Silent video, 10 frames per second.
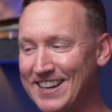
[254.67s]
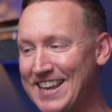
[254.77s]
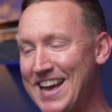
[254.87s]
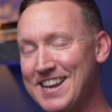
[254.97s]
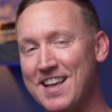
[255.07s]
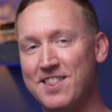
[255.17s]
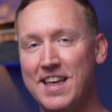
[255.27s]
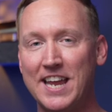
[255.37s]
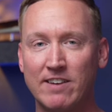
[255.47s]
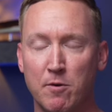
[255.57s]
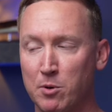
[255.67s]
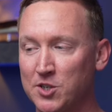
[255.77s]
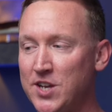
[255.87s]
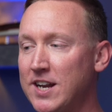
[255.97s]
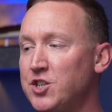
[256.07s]
Again, they gave a
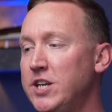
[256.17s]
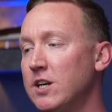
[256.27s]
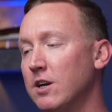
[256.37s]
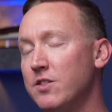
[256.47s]
percentage here.